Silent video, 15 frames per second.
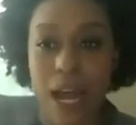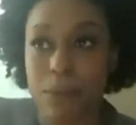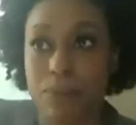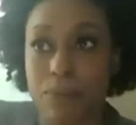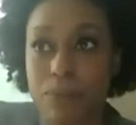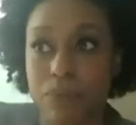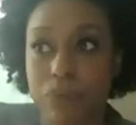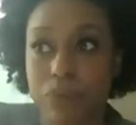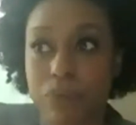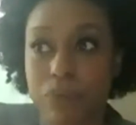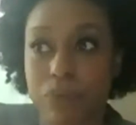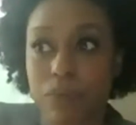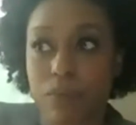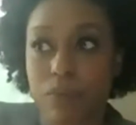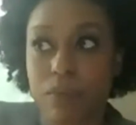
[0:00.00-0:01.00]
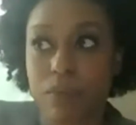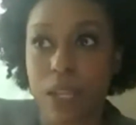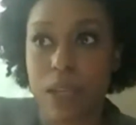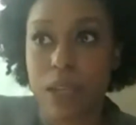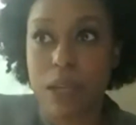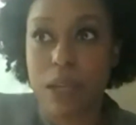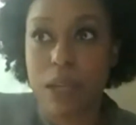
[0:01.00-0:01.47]
um,
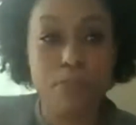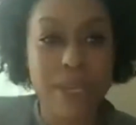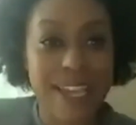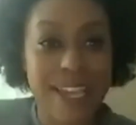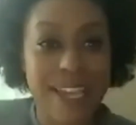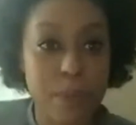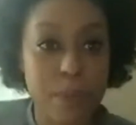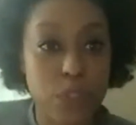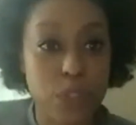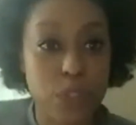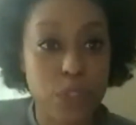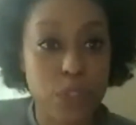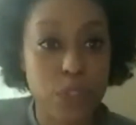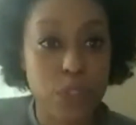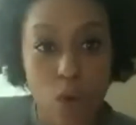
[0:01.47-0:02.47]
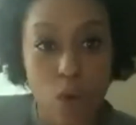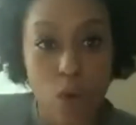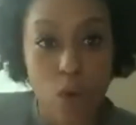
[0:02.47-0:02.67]
being able to ask